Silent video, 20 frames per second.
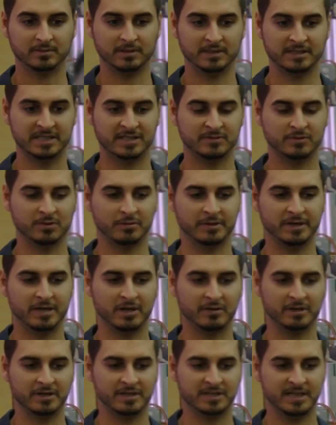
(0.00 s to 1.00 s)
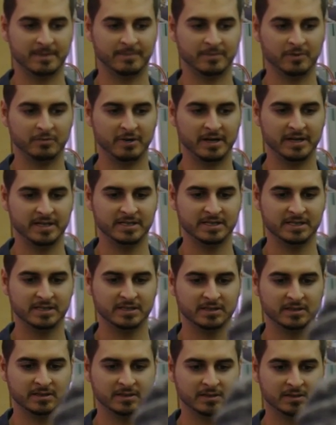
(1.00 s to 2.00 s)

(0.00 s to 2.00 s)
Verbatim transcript: Is this where we go our separate ways?